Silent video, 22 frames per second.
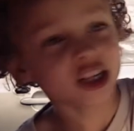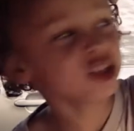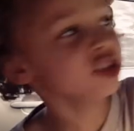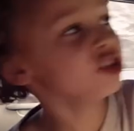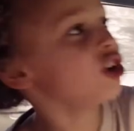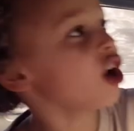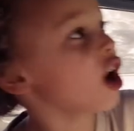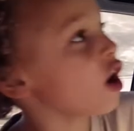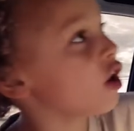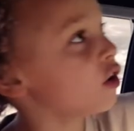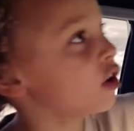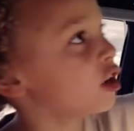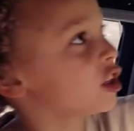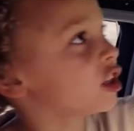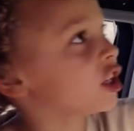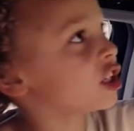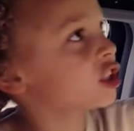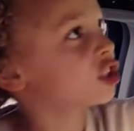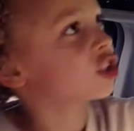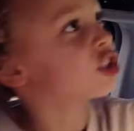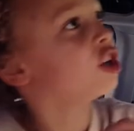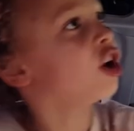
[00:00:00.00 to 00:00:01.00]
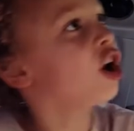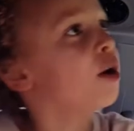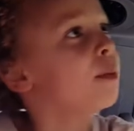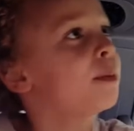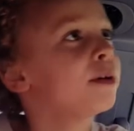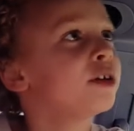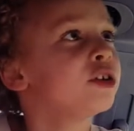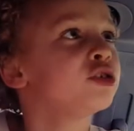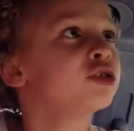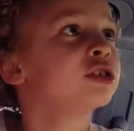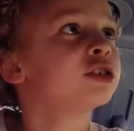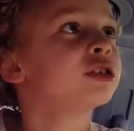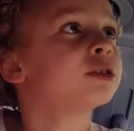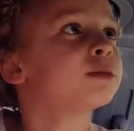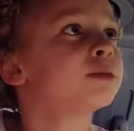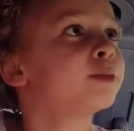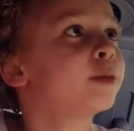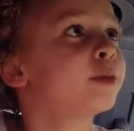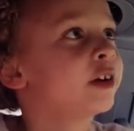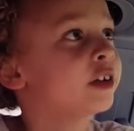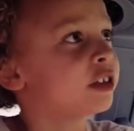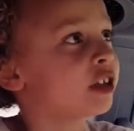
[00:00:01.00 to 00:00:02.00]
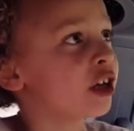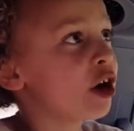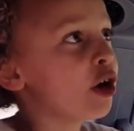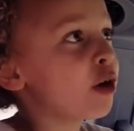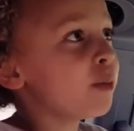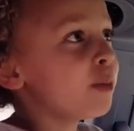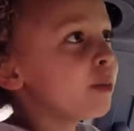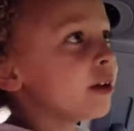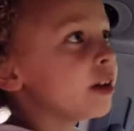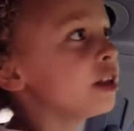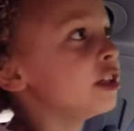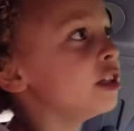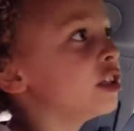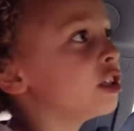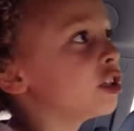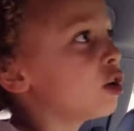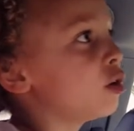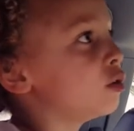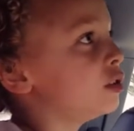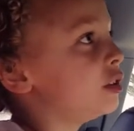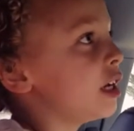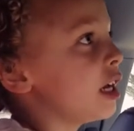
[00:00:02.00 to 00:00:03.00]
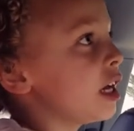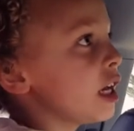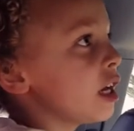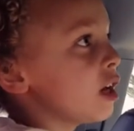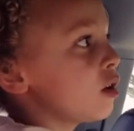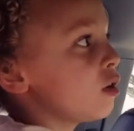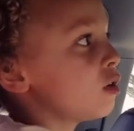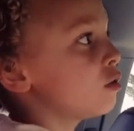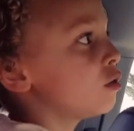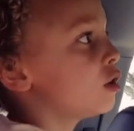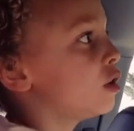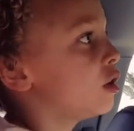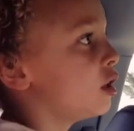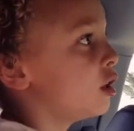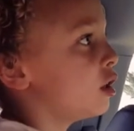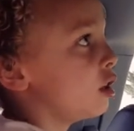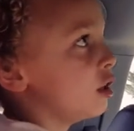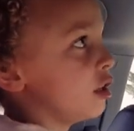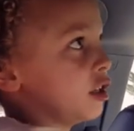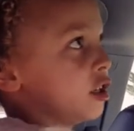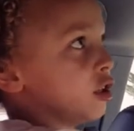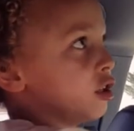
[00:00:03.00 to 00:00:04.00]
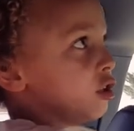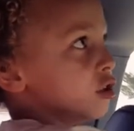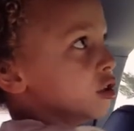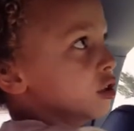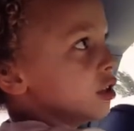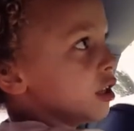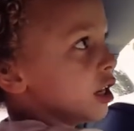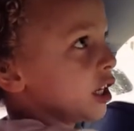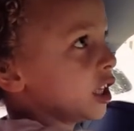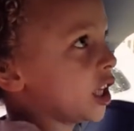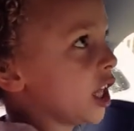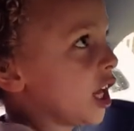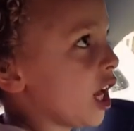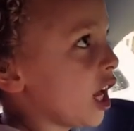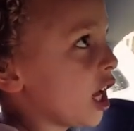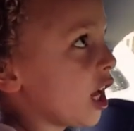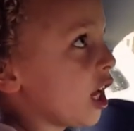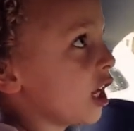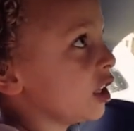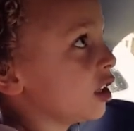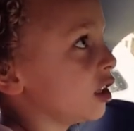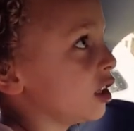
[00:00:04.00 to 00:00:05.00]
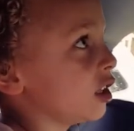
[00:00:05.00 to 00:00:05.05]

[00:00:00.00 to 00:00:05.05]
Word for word: You know, this is open, you just open, go down, go like that,